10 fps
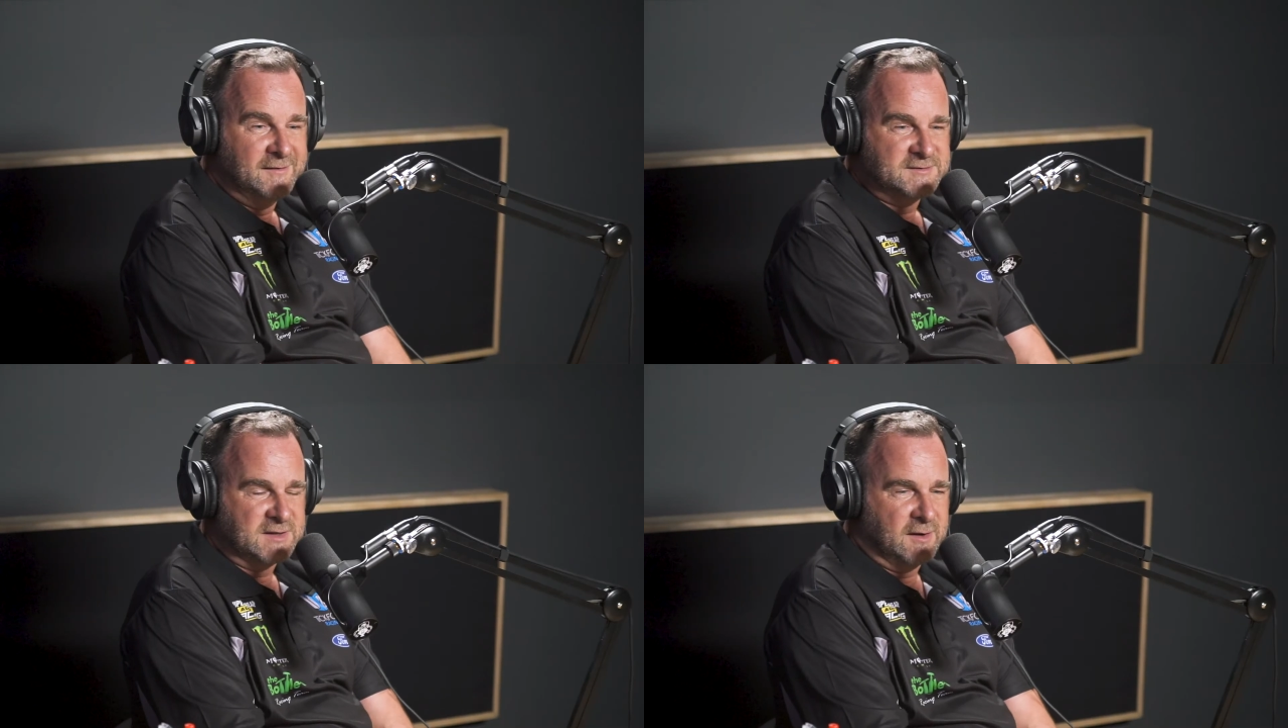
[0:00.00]

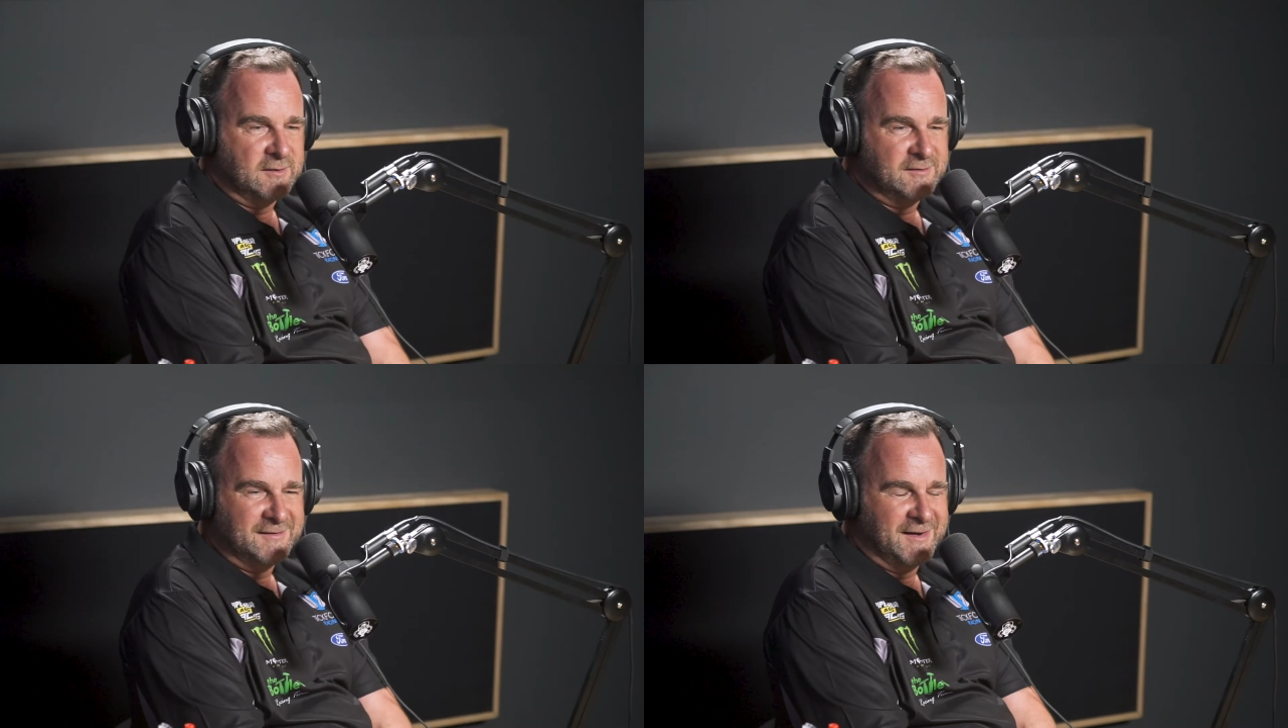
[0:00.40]

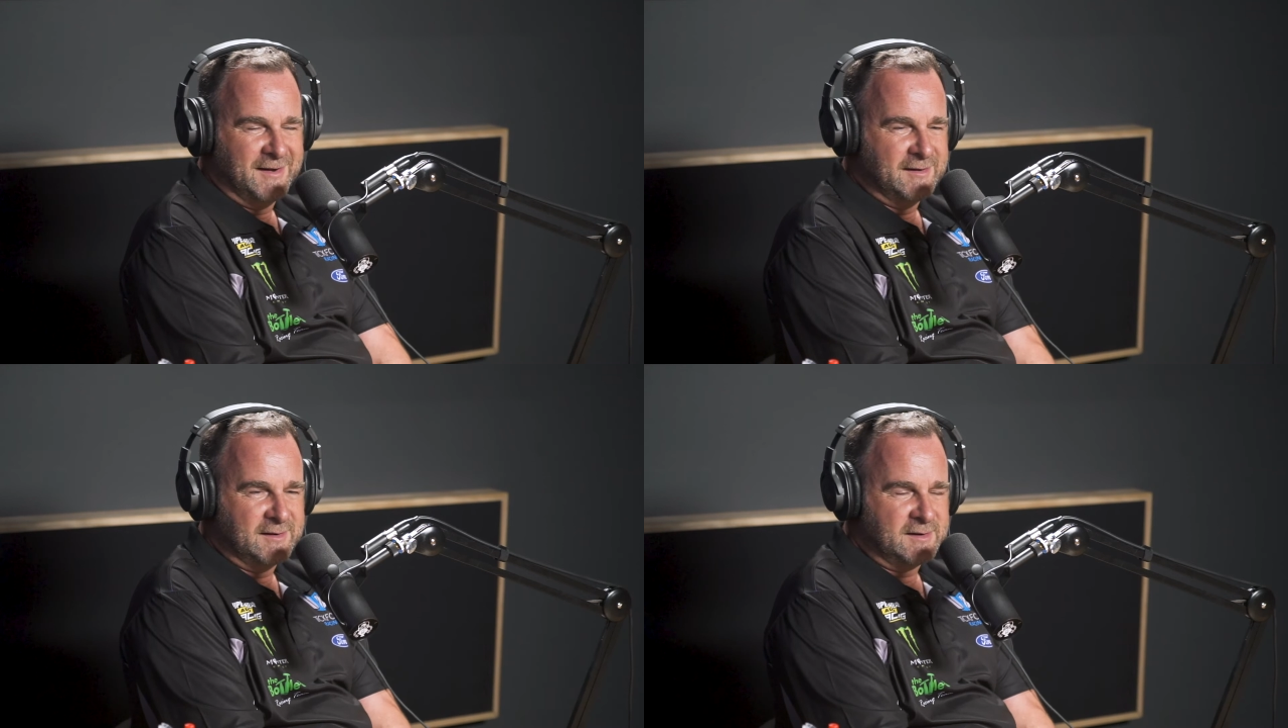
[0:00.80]
So,
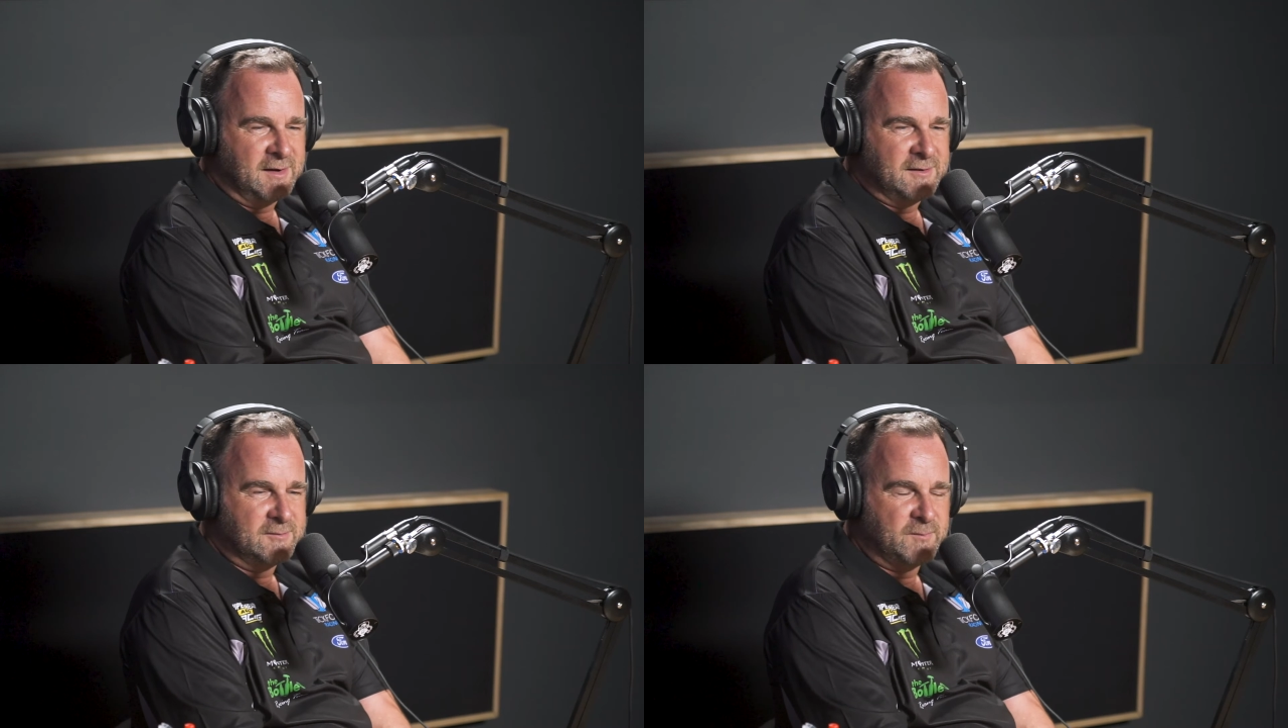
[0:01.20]

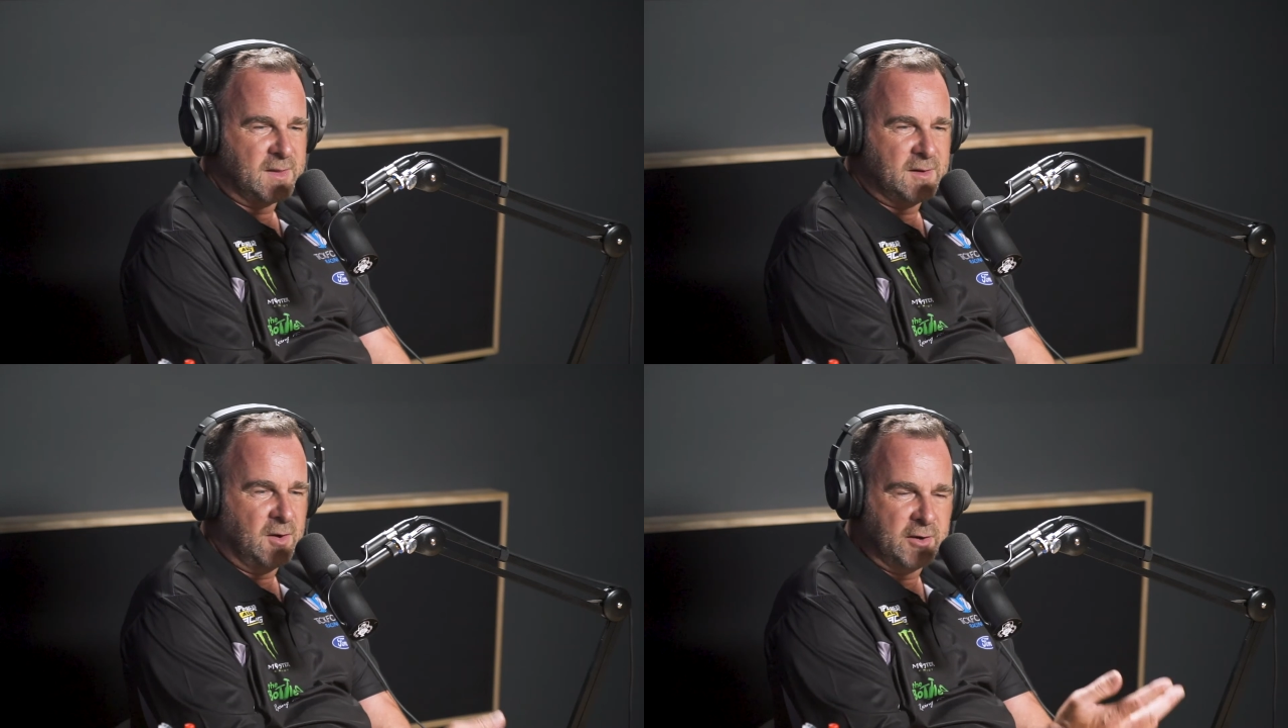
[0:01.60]
you know,
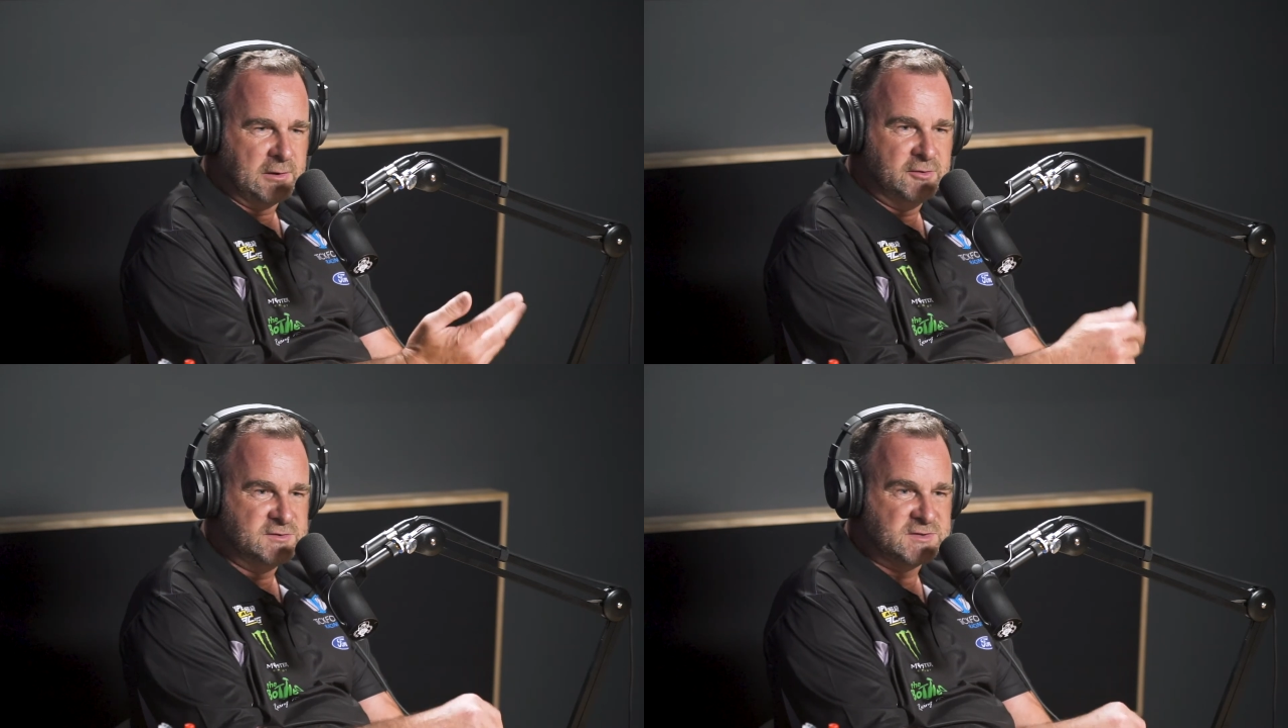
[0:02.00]
I'd
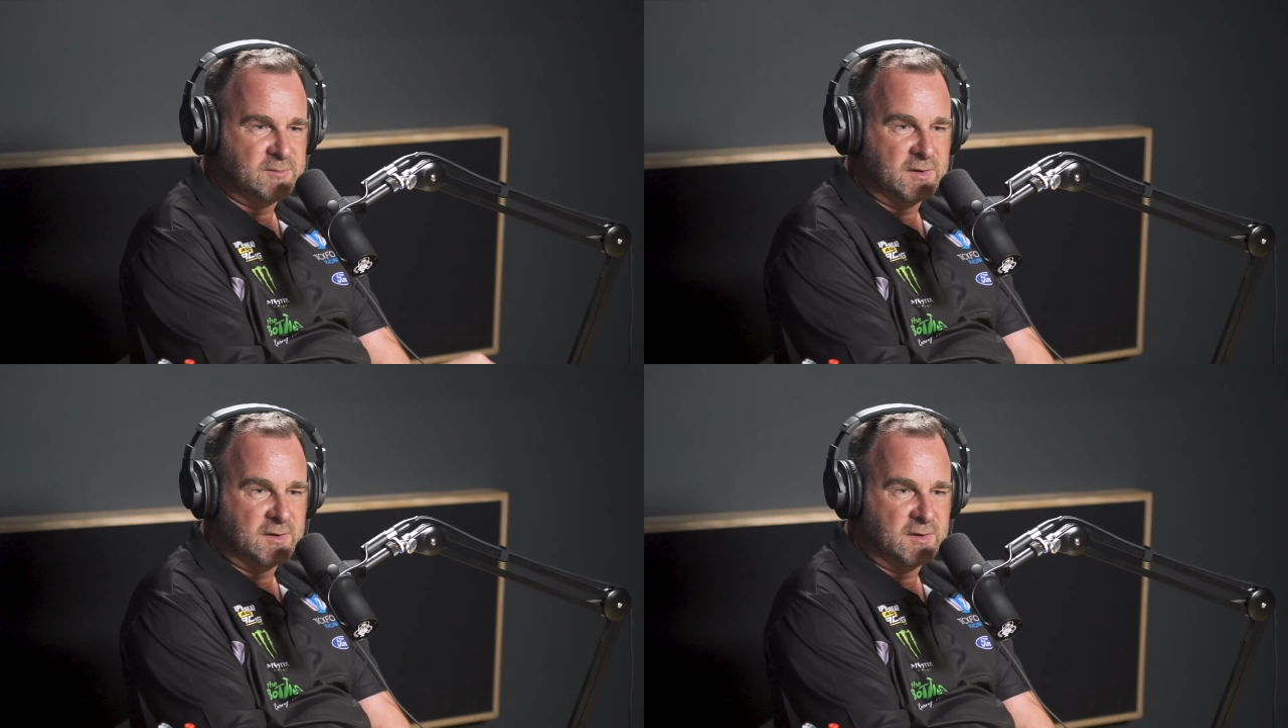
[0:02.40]
lose him,